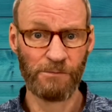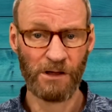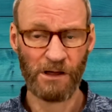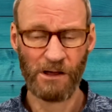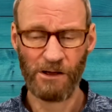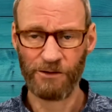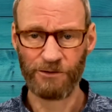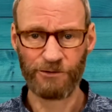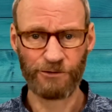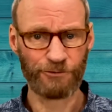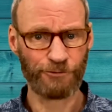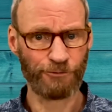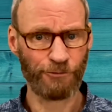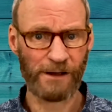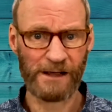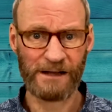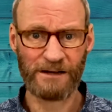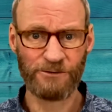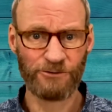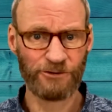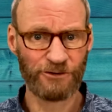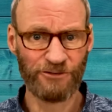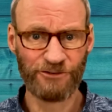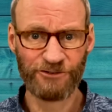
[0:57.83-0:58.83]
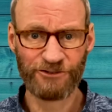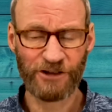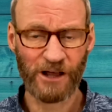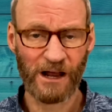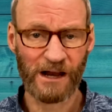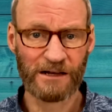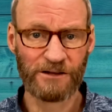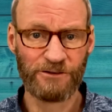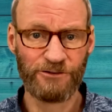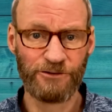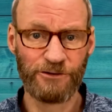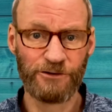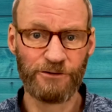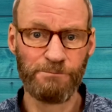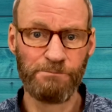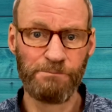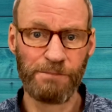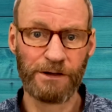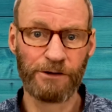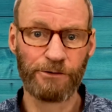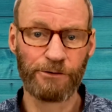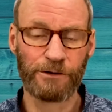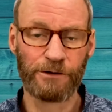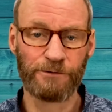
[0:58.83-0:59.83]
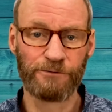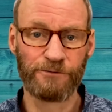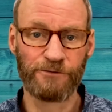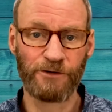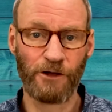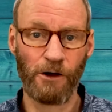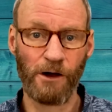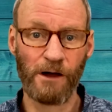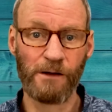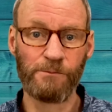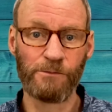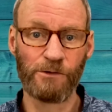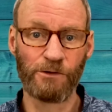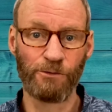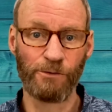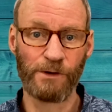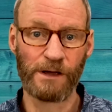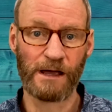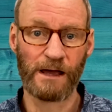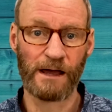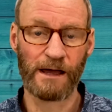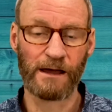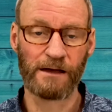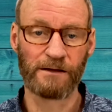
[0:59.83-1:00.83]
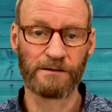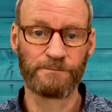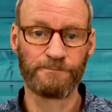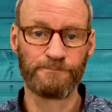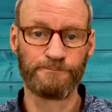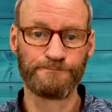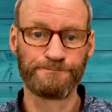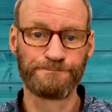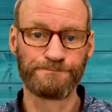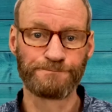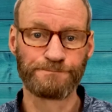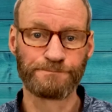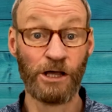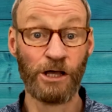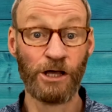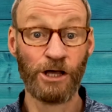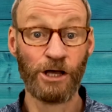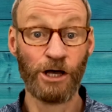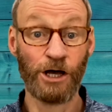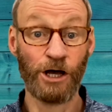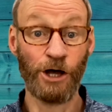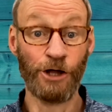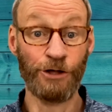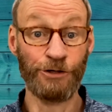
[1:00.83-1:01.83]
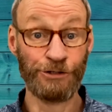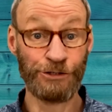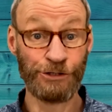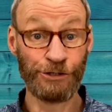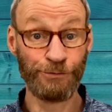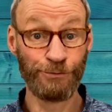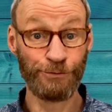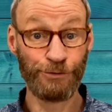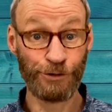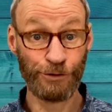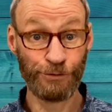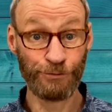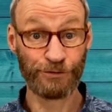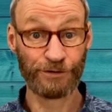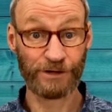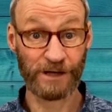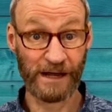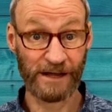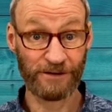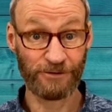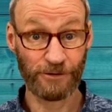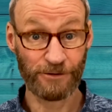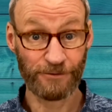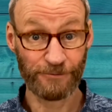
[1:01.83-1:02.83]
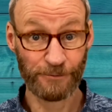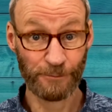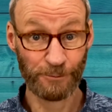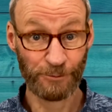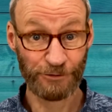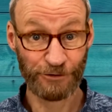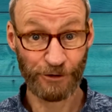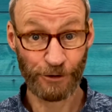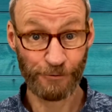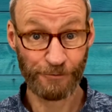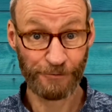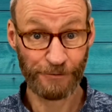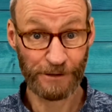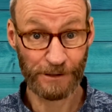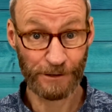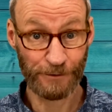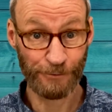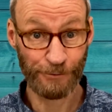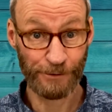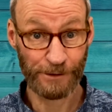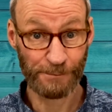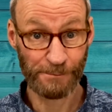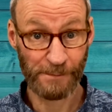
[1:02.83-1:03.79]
strange and challenging period of time that we had. A new newsletter from Sophie, Louis and